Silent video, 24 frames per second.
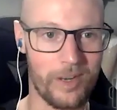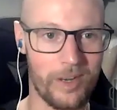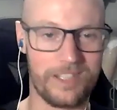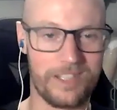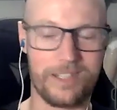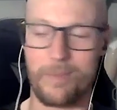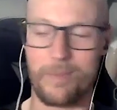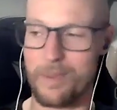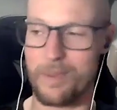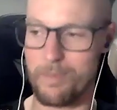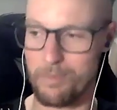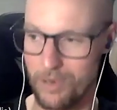What are
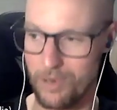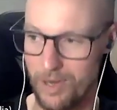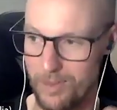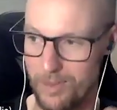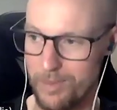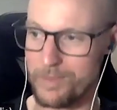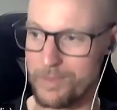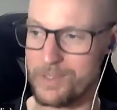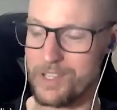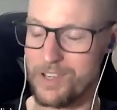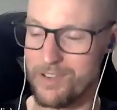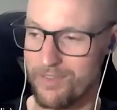some of the
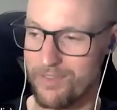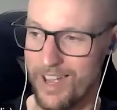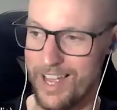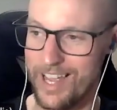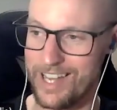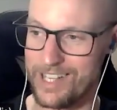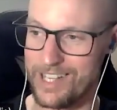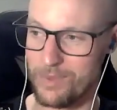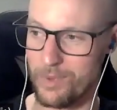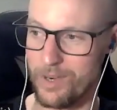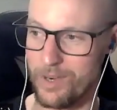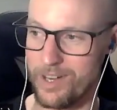problems you
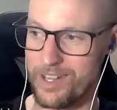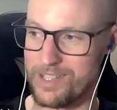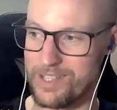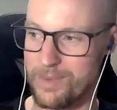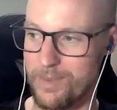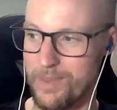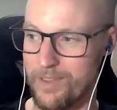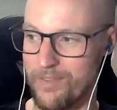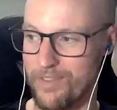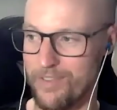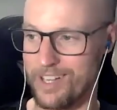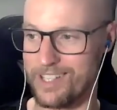face? What are
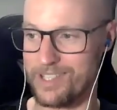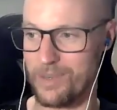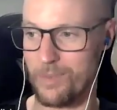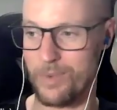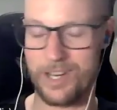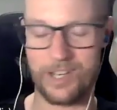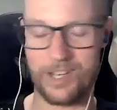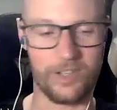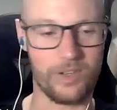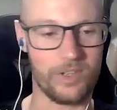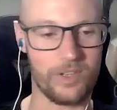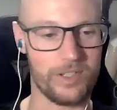some of the things that
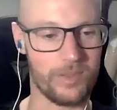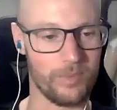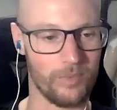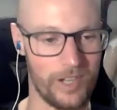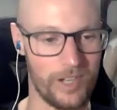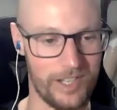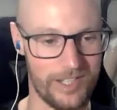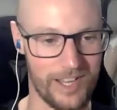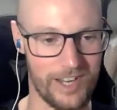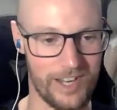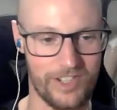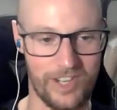we could do some
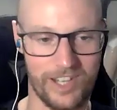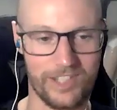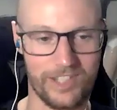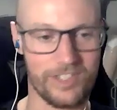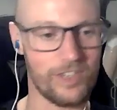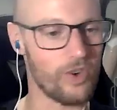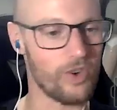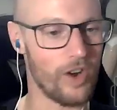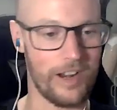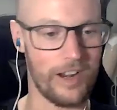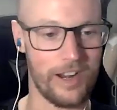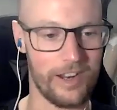research in
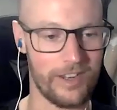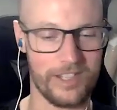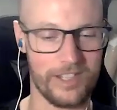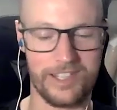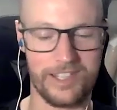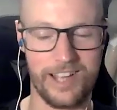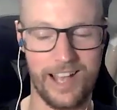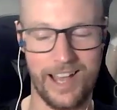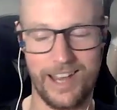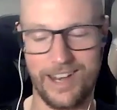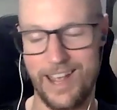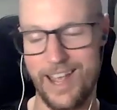to try and
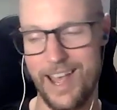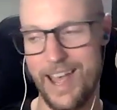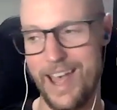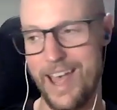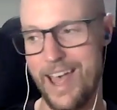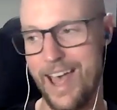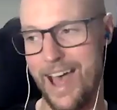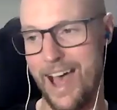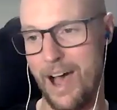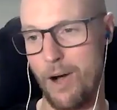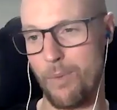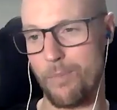understand
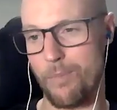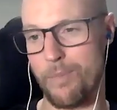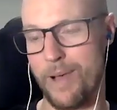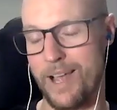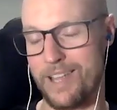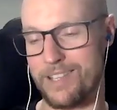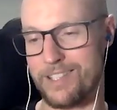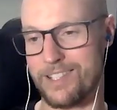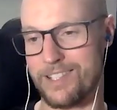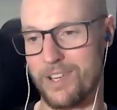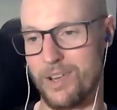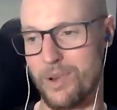how
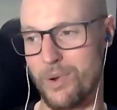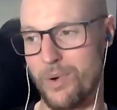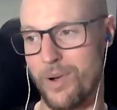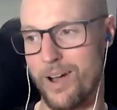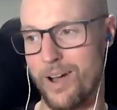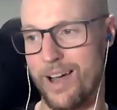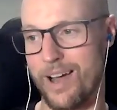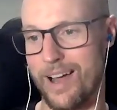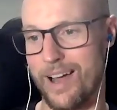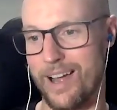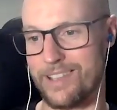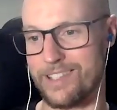best
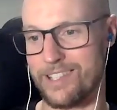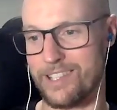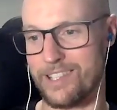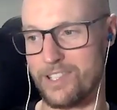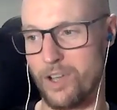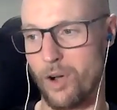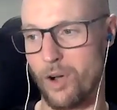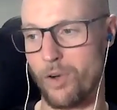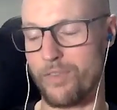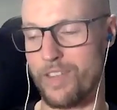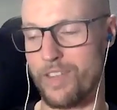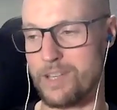to
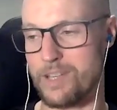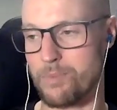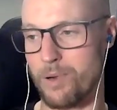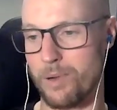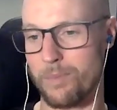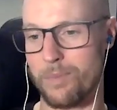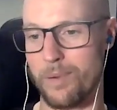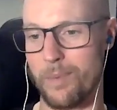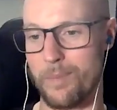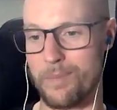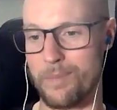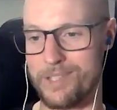solve these
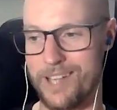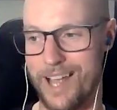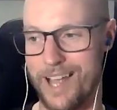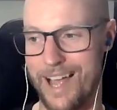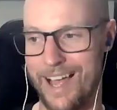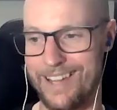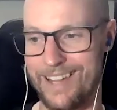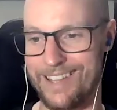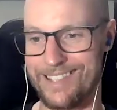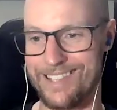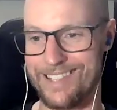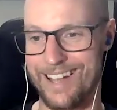problems?
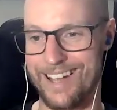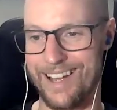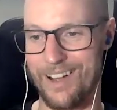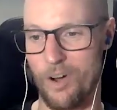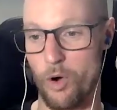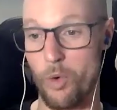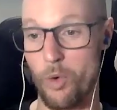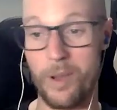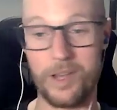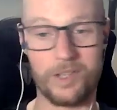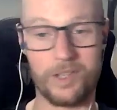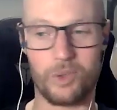And
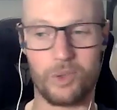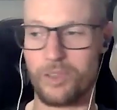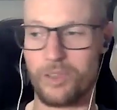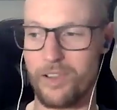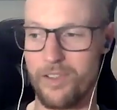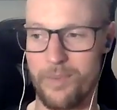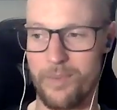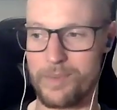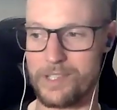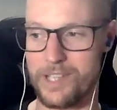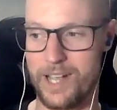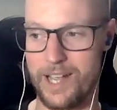almost all
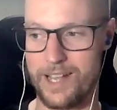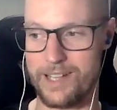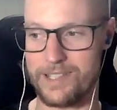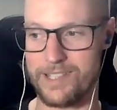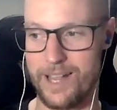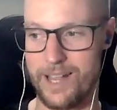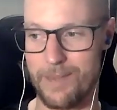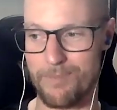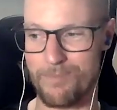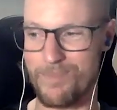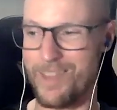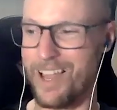of them
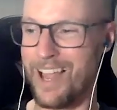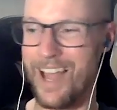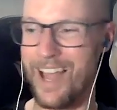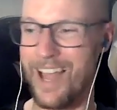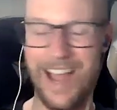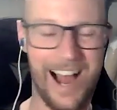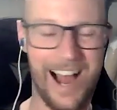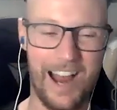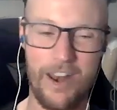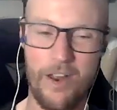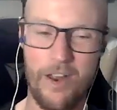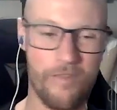say,
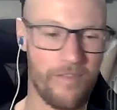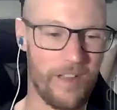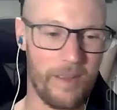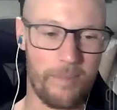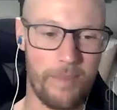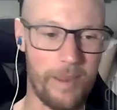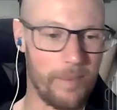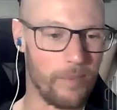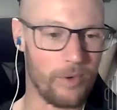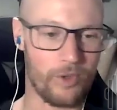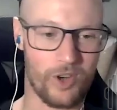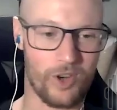I don't
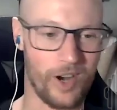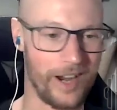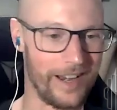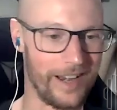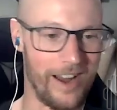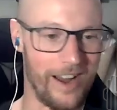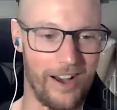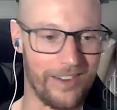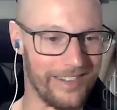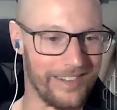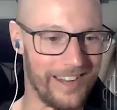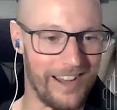think people
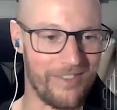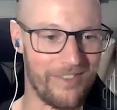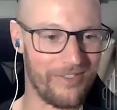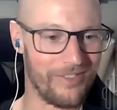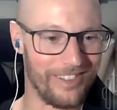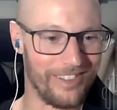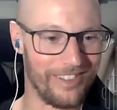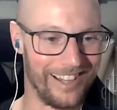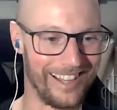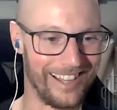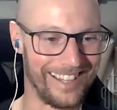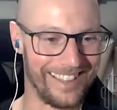train hard
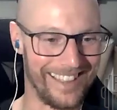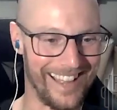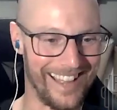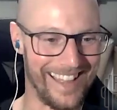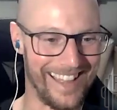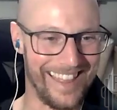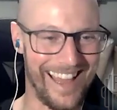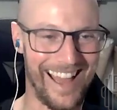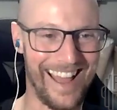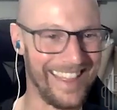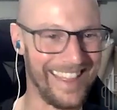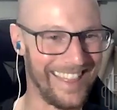enough. Like
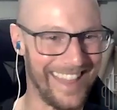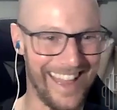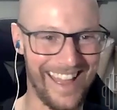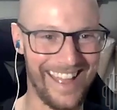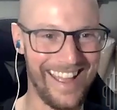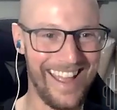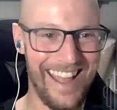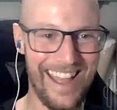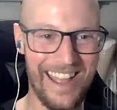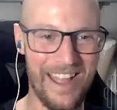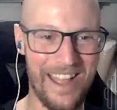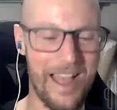
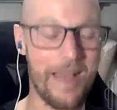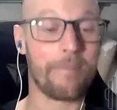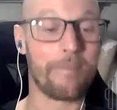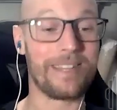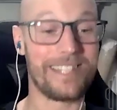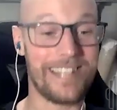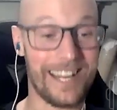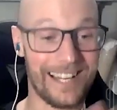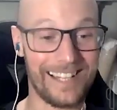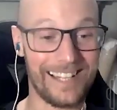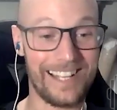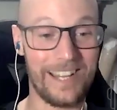they're yeah,
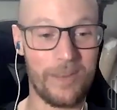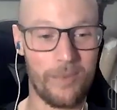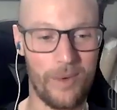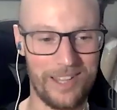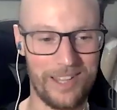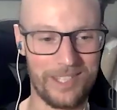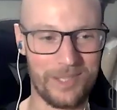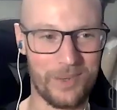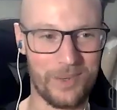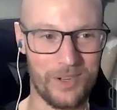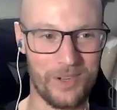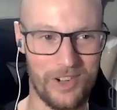particularly the
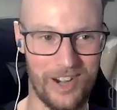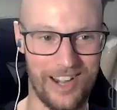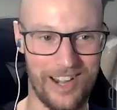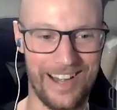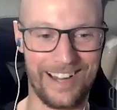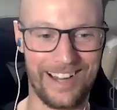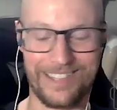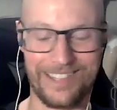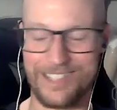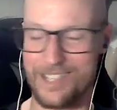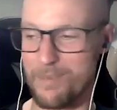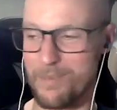ones who are
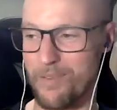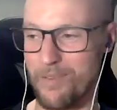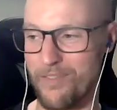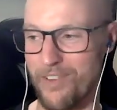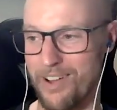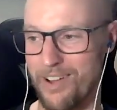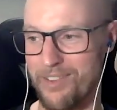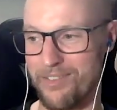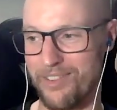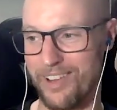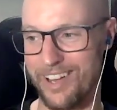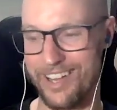training
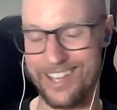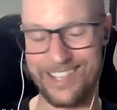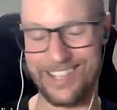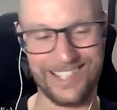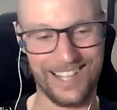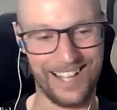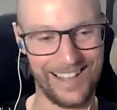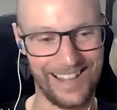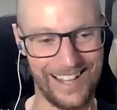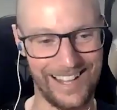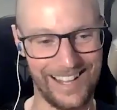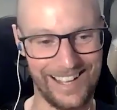
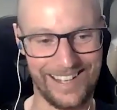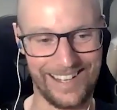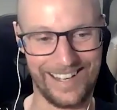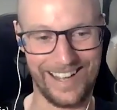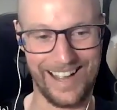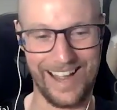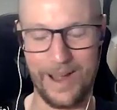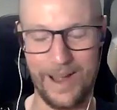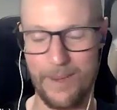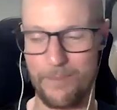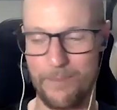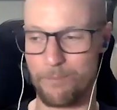unsupervised. Like
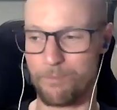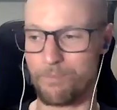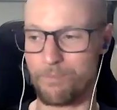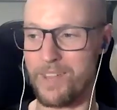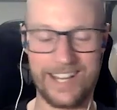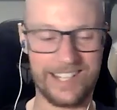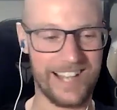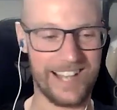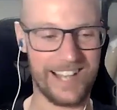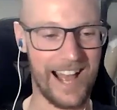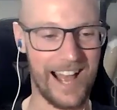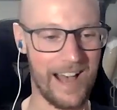
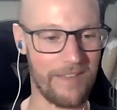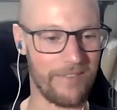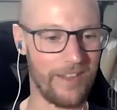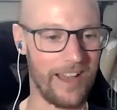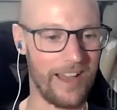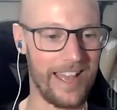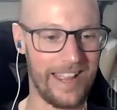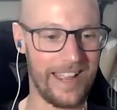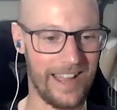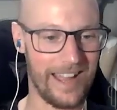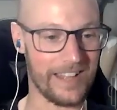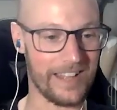Keyser have
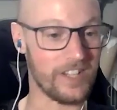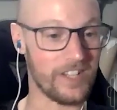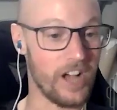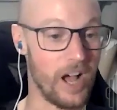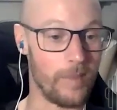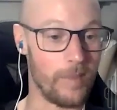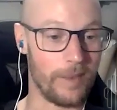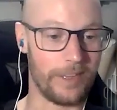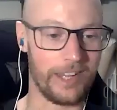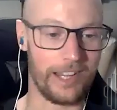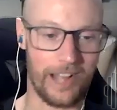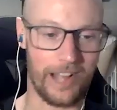a
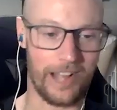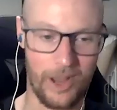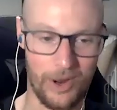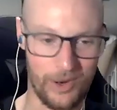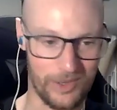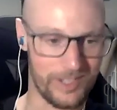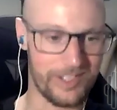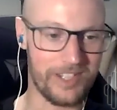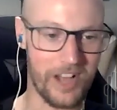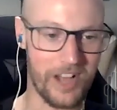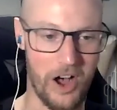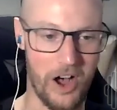time under
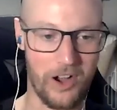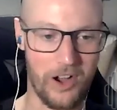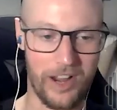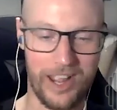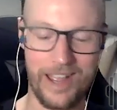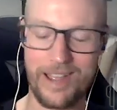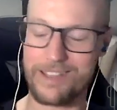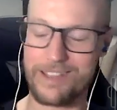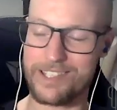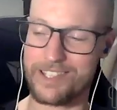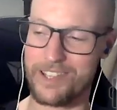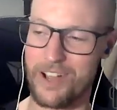load
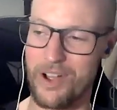target.